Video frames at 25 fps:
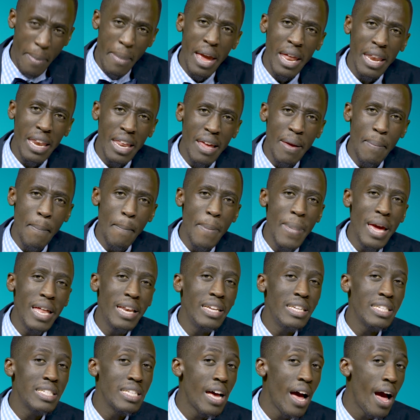many,
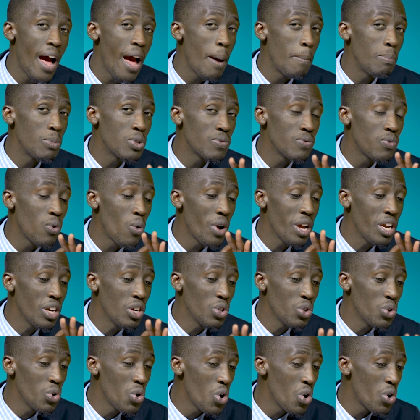many times mm-hmm. for
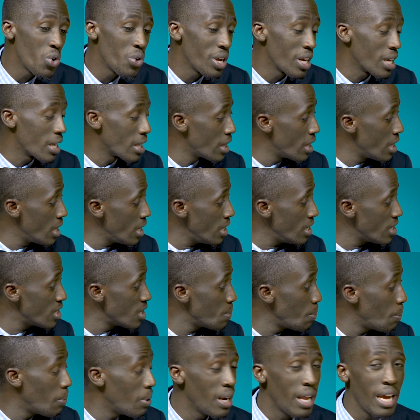ignoring mm-hmm. this
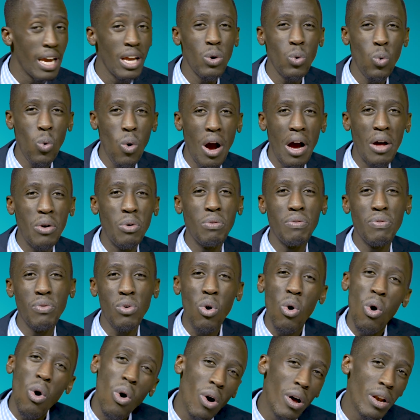mm-hmm. plain word of
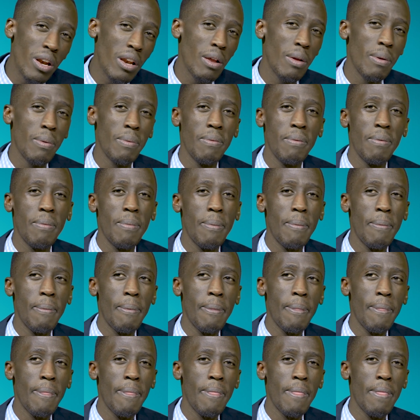God. Mm-hmm.
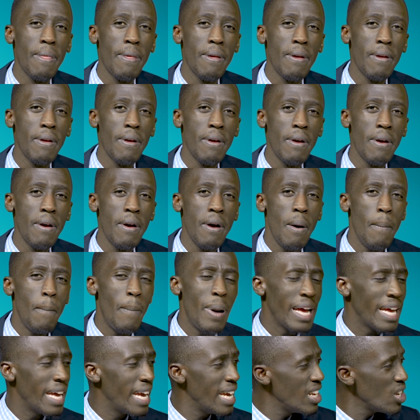
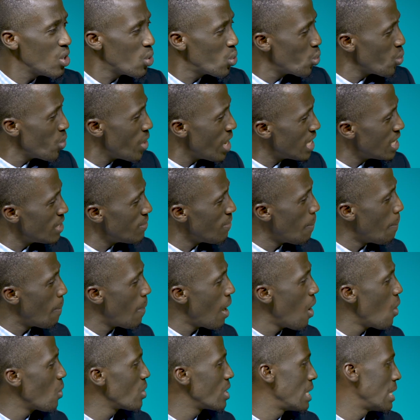By getting creative
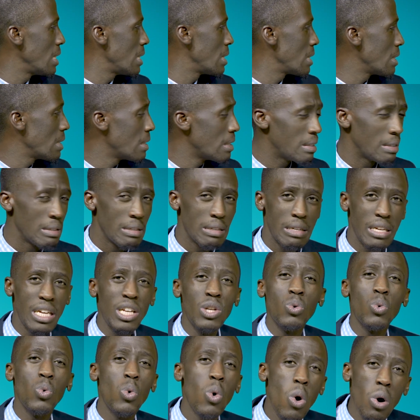about it,
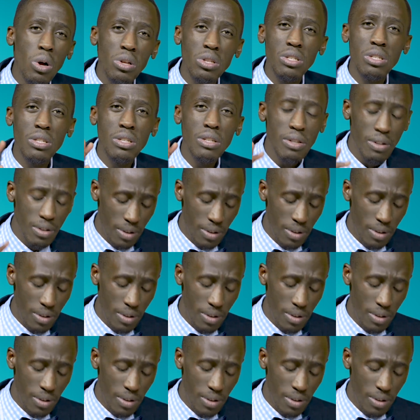in quotes,